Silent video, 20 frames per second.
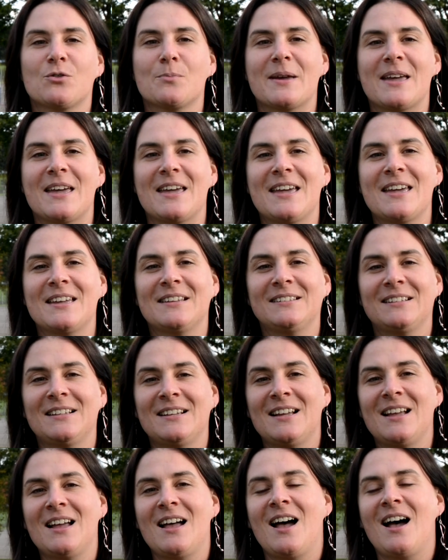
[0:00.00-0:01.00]
Form here.
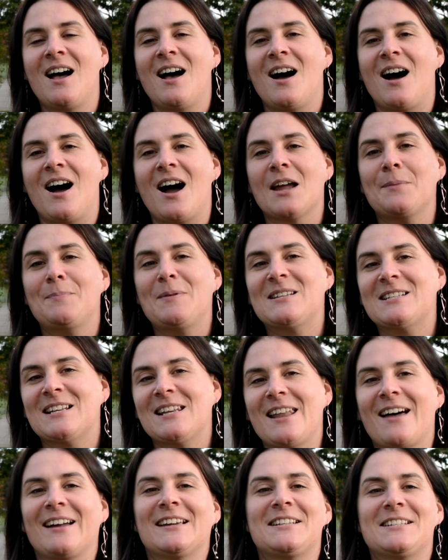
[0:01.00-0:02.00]
I'd be
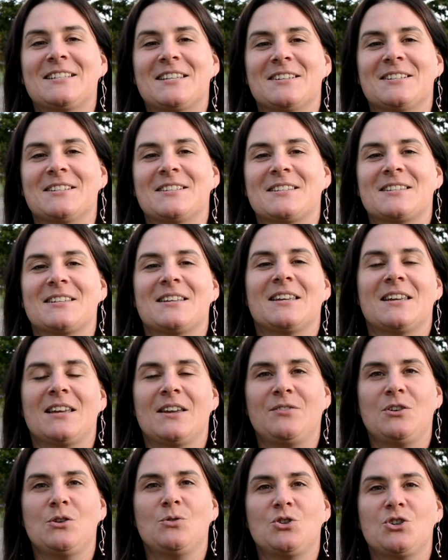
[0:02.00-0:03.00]
delighted
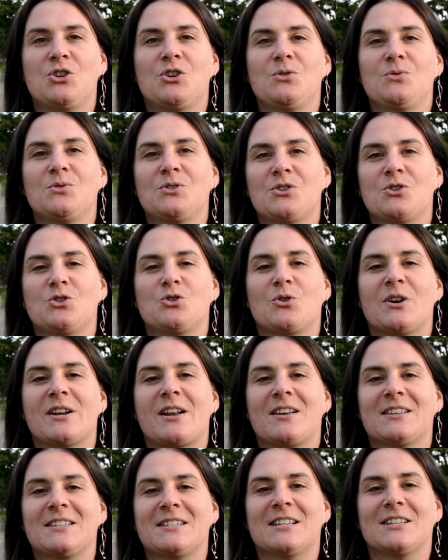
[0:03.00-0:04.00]
if you choose to join
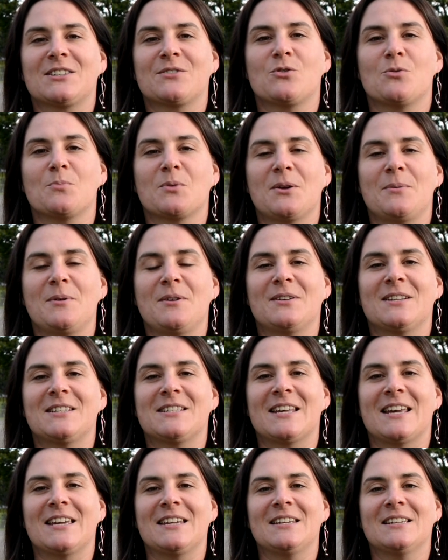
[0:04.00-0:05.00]
our Sixth Form
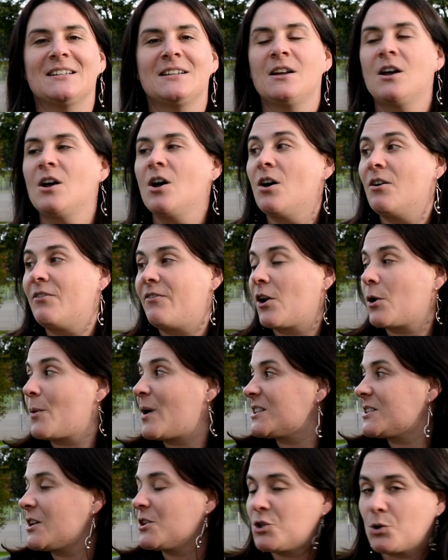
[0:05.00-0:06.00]
community. Follow
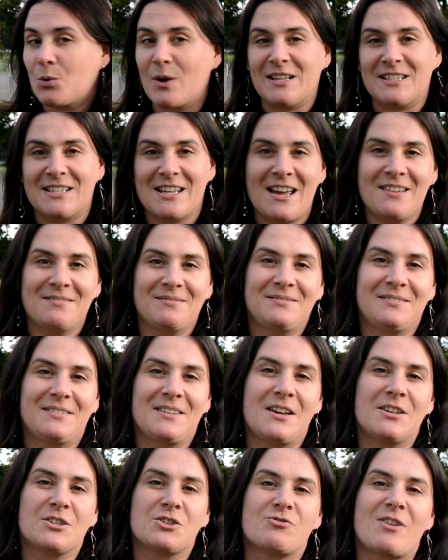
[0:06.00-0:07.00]
us on Twitter
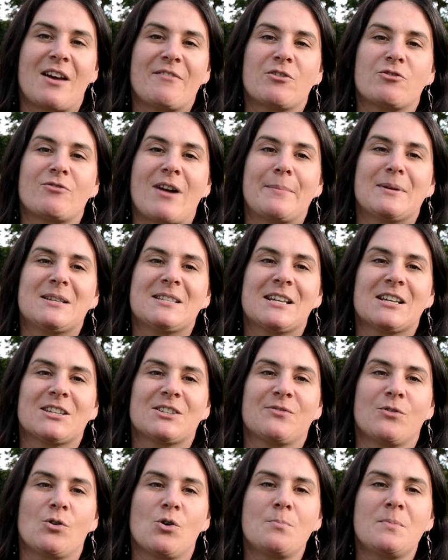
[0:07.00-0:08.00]
at Stretford Grammar
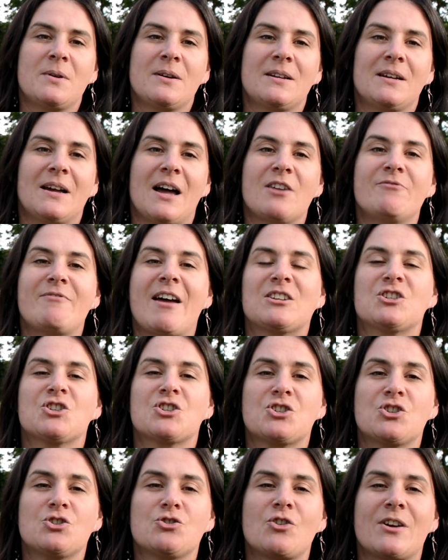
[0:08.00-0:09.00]
Sixth Form and
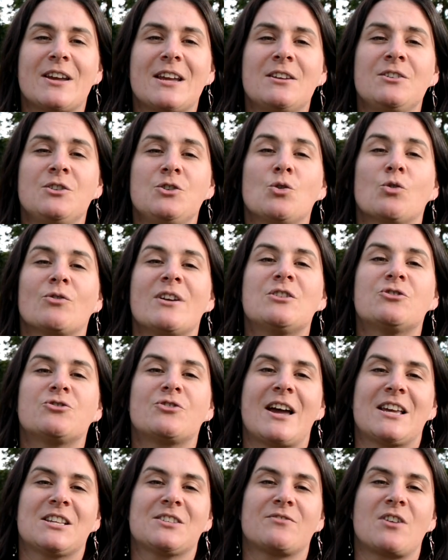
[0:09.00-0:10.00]
register your
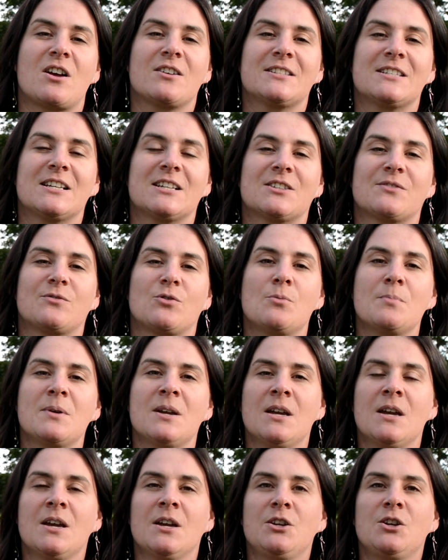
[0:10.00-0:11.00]
interest for our Sixth Form.
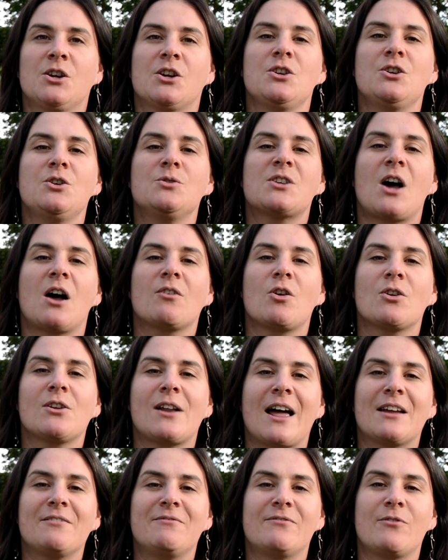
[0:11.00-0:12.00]
You can use our
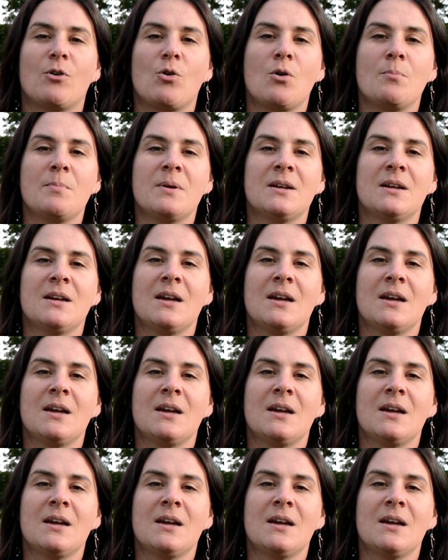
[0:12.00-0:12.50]
online form.